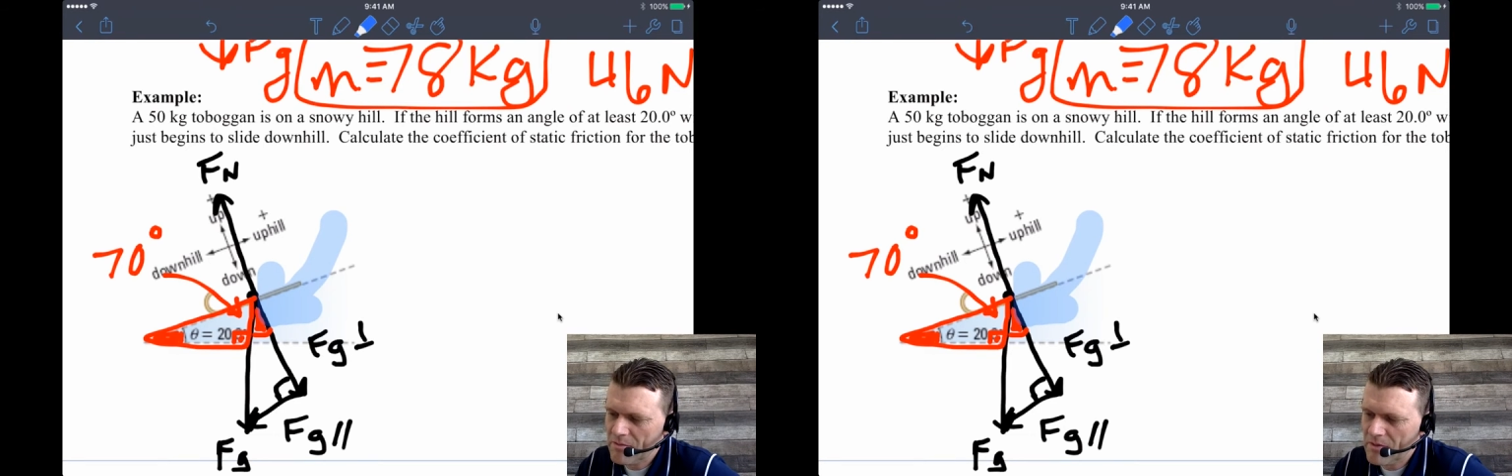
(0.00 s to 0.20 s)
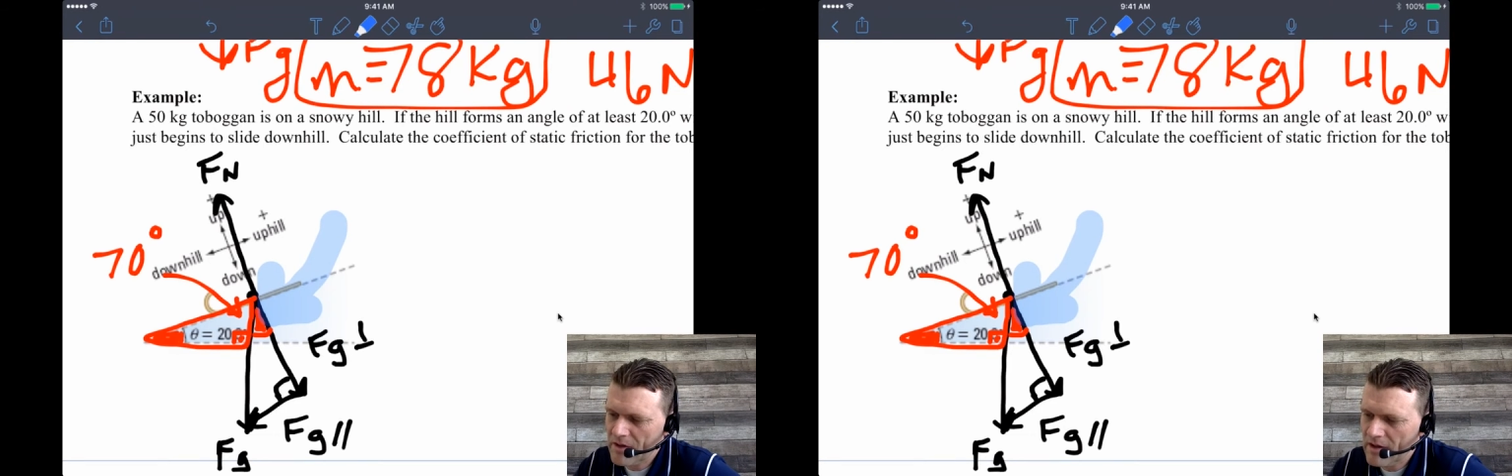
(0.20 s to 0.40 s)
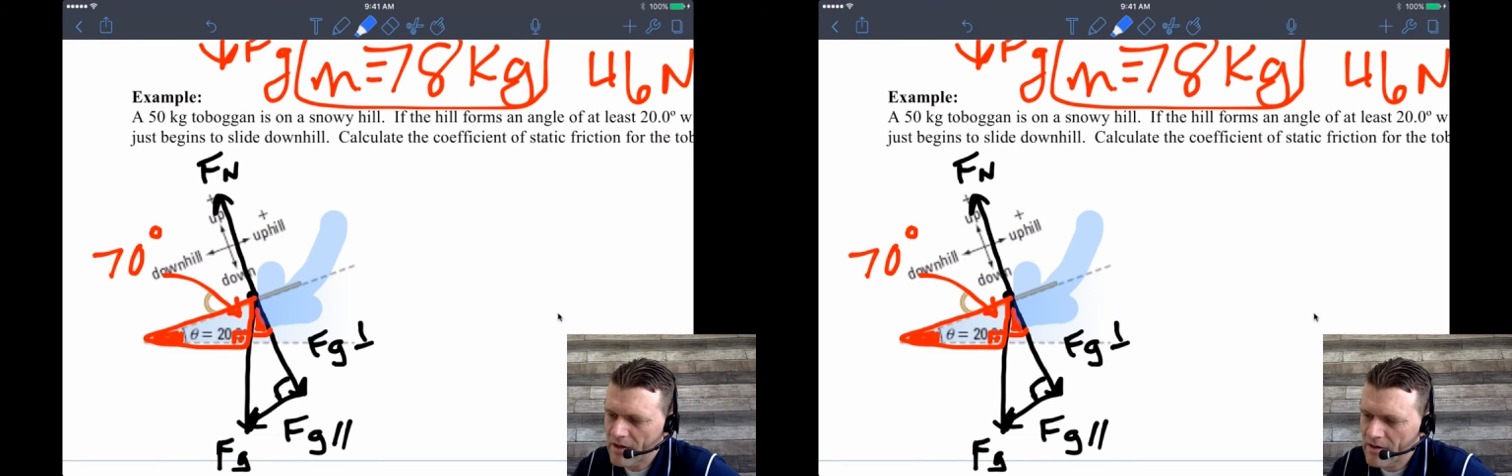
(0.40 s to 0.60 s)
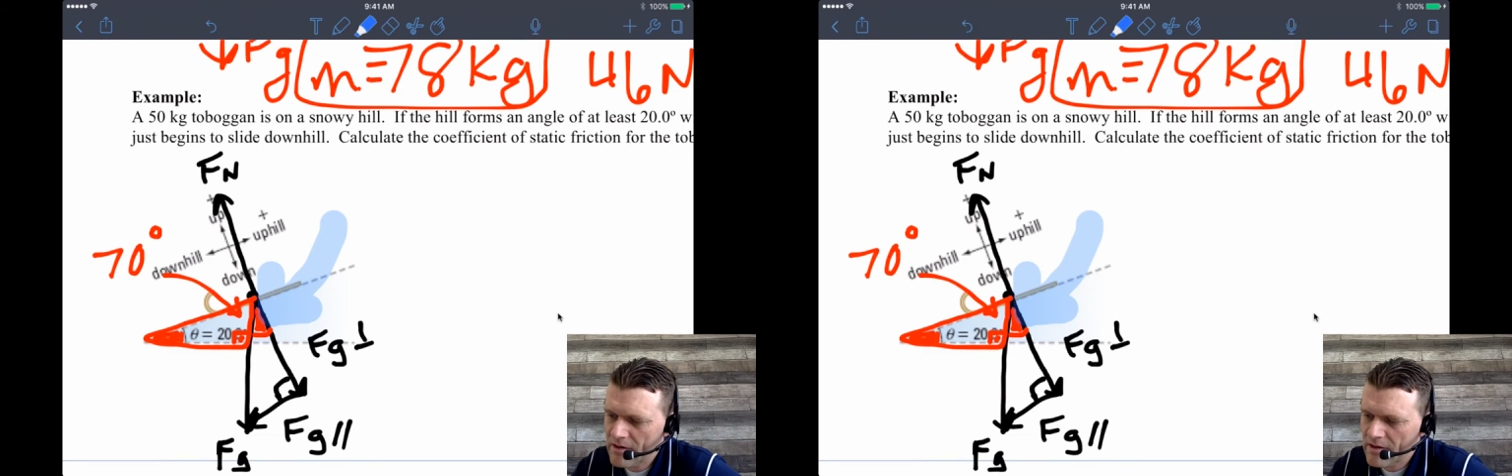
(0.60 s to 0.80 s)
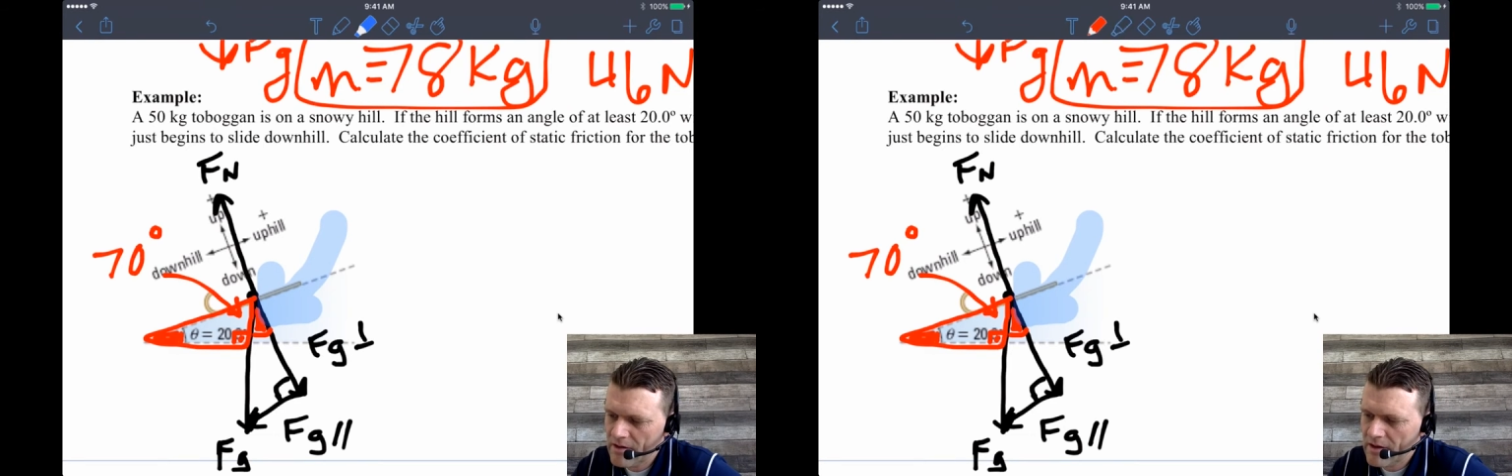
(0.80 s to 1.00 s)
be
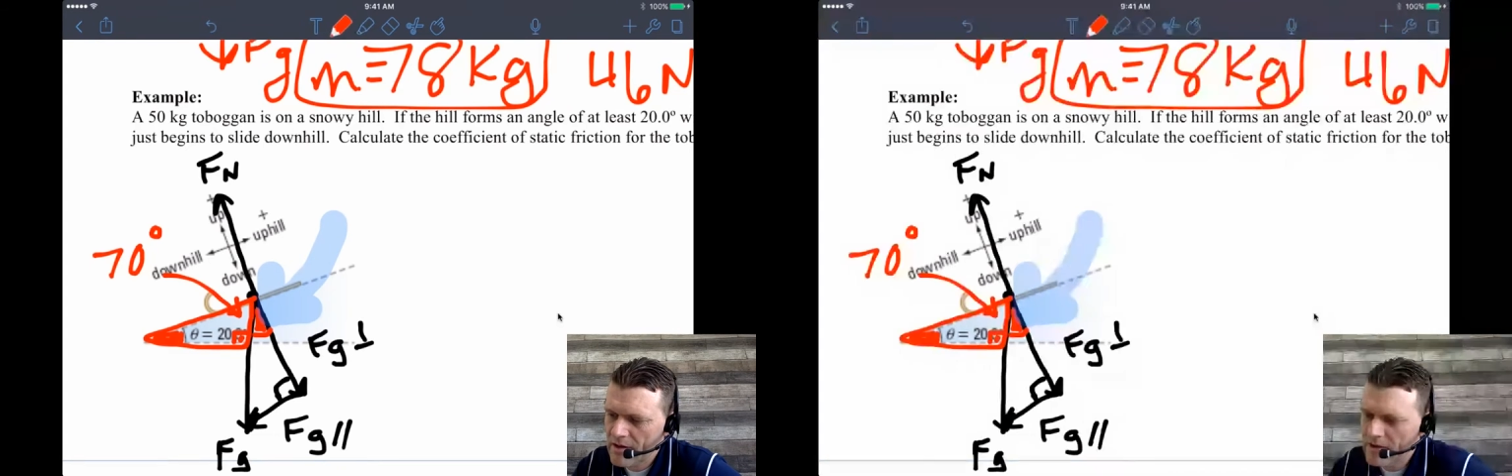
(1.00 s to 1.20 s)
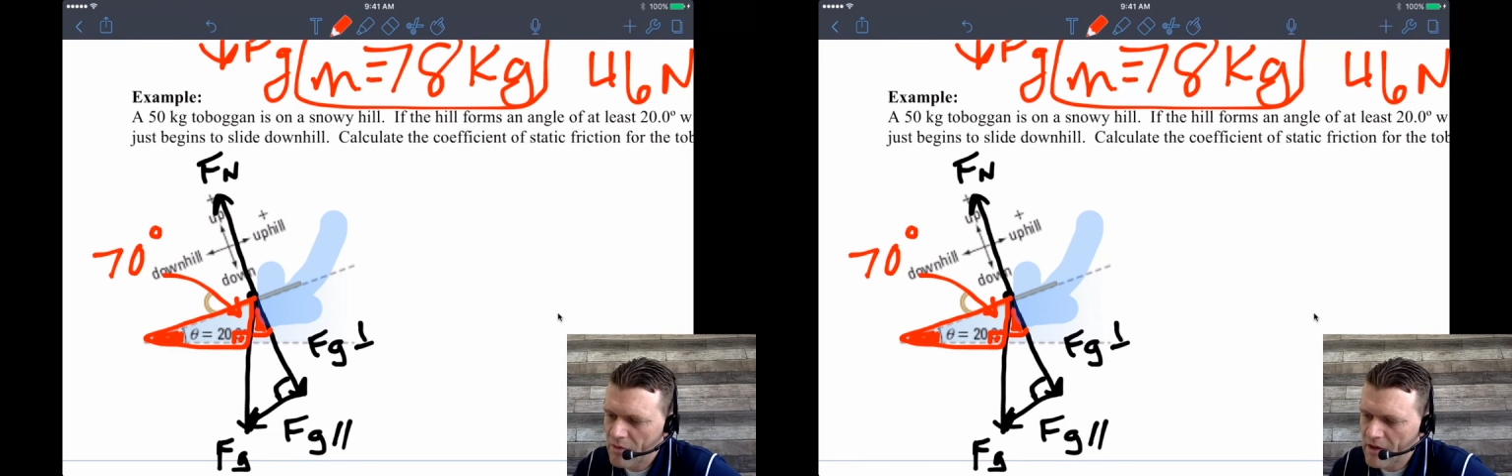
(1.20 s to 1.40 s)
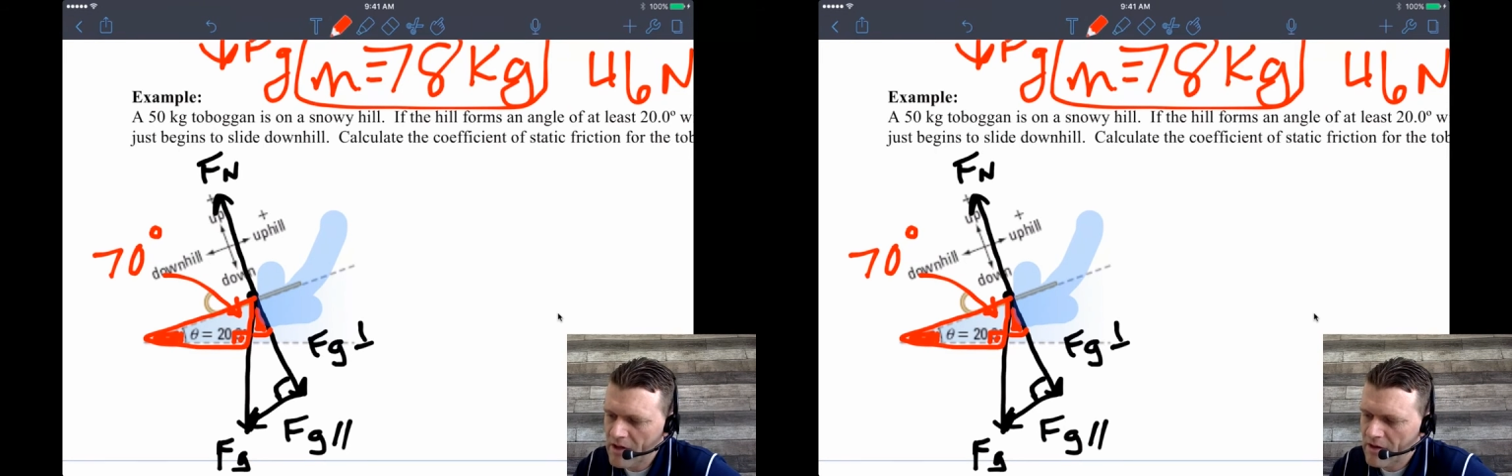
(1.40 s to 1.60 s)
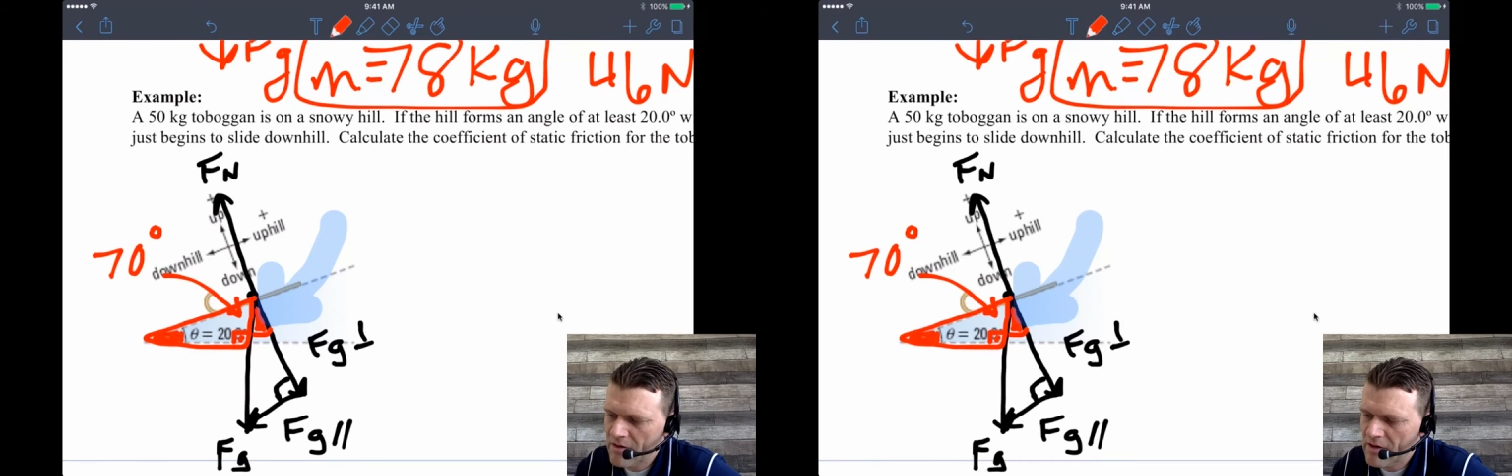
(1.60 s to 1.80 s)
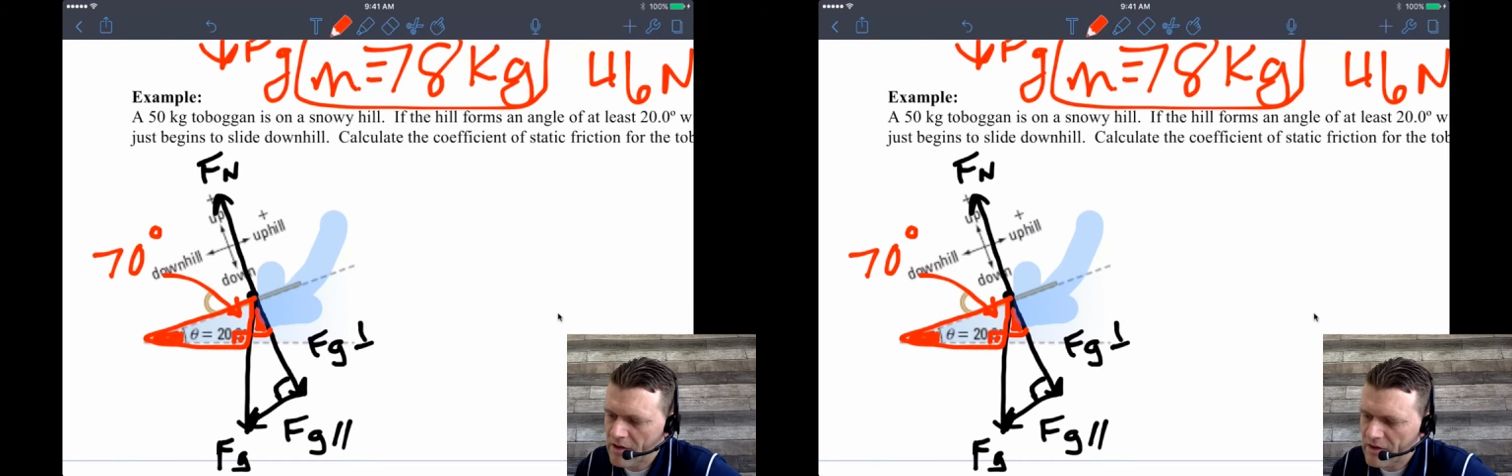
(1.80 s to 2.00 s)
20
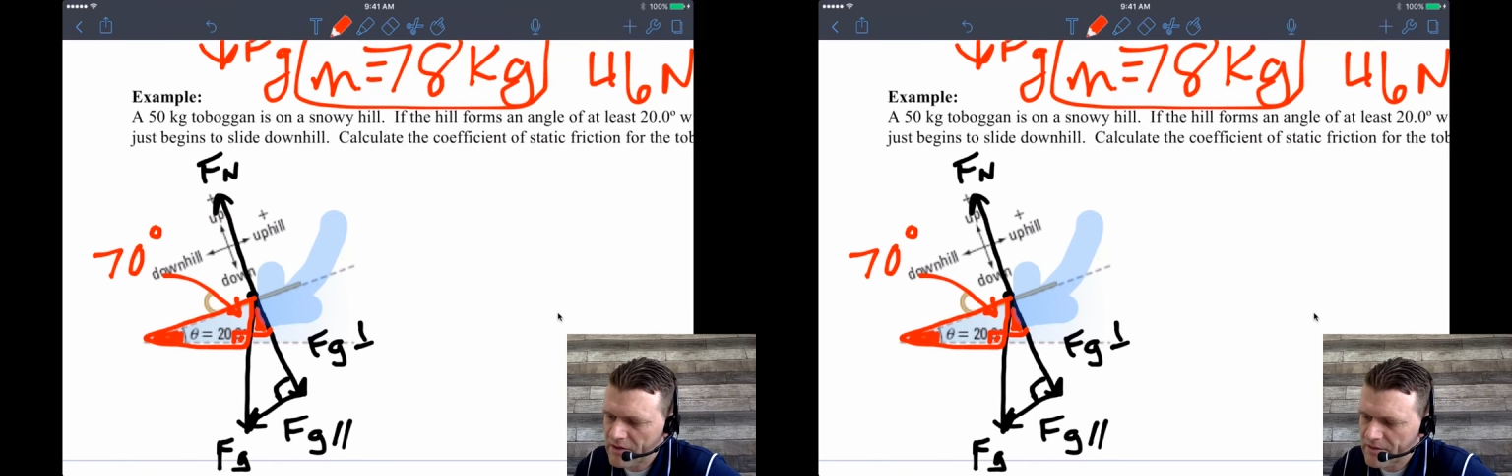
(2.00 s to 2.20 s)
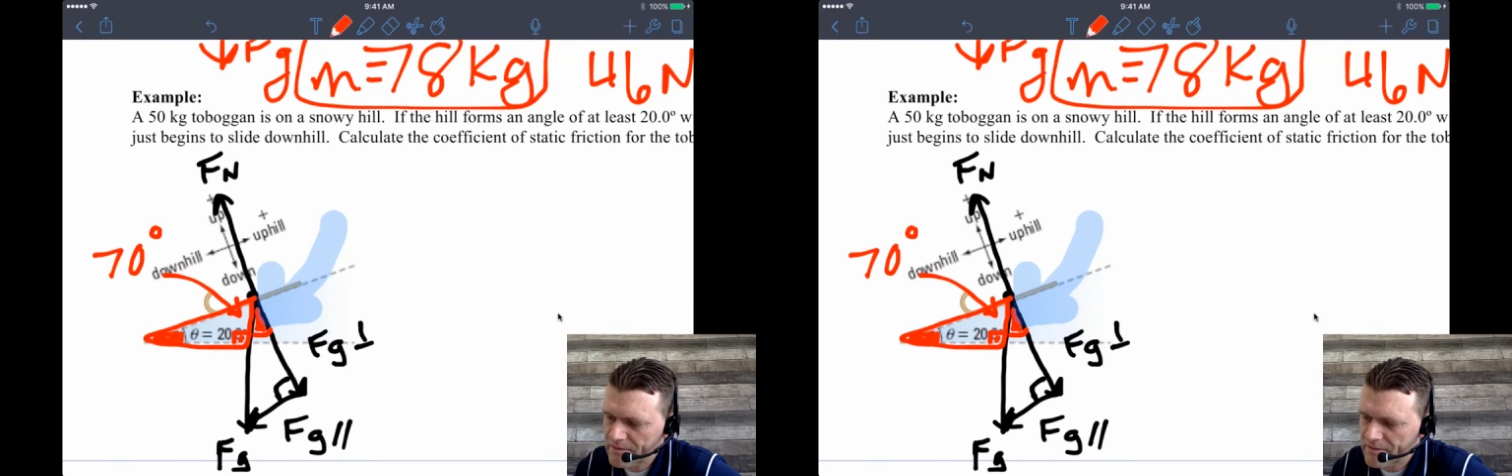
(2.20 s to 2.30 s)
degrees.